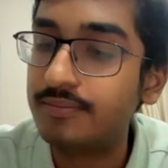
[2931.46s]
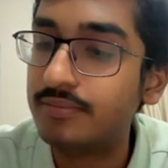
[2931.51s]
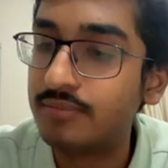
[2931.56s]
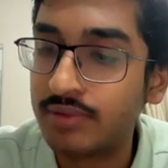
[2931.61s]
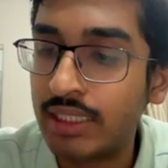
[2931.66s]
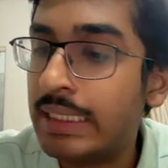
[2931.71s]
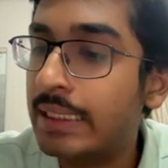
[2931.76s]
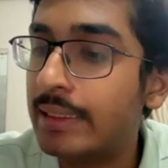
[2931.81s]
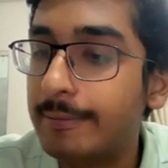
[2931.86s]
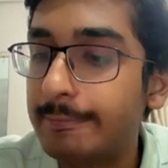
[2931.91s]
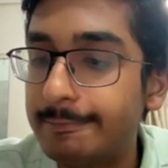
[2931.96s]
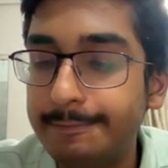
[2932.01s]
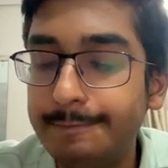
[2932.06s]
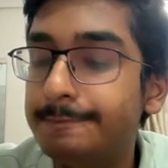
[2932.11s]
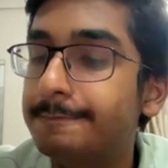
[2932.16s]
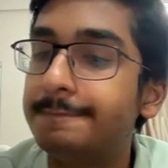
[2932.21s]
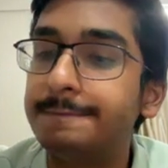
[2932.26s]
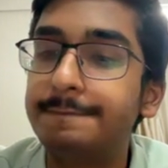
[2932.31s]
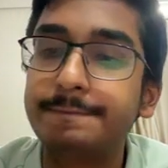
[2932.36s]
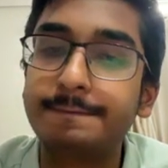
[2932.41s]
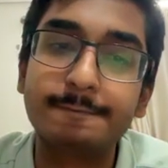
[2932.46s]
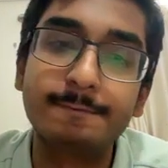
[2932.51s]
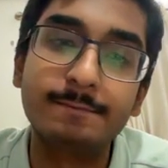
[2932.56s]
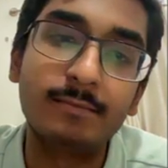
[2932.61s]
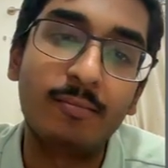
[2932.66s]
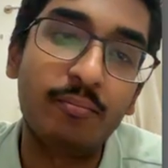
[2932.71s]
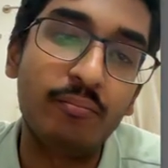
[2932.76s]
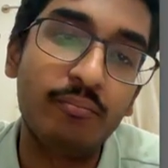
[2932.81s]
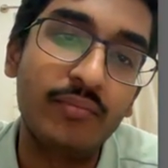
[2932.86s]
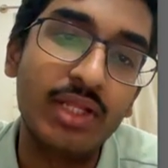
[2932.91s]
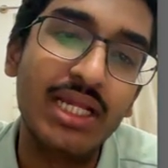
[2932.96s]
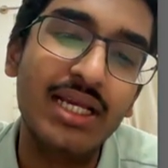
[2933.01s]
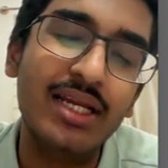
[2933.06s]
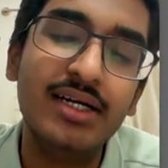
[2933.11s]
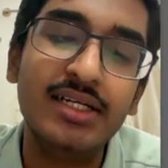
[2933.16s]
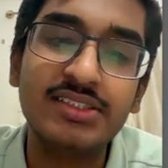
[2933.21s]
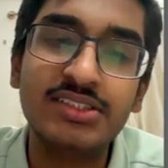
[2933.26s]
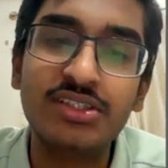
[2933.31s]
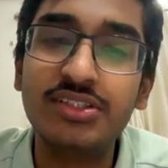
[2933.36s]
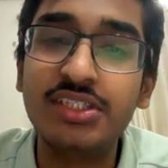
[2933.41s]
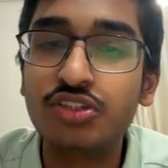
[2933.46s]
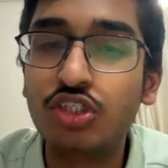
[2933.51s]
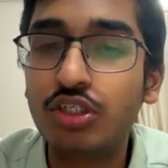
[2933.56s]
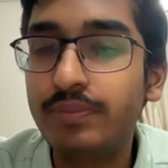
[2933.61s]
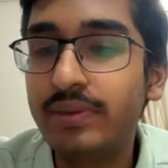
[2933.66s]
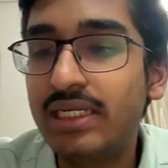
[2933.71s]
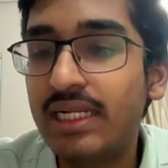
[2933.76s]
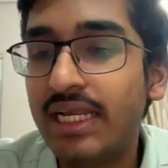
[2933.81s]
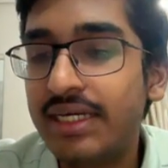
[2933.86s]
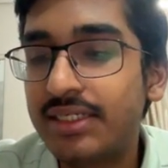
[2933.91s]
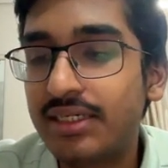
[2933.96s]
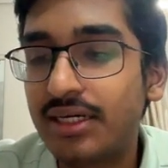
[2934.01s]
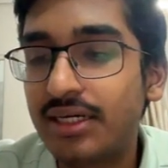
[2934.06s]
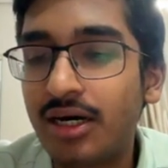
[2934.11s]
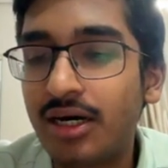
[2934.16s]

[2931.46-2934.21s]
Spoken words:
right? So this could be like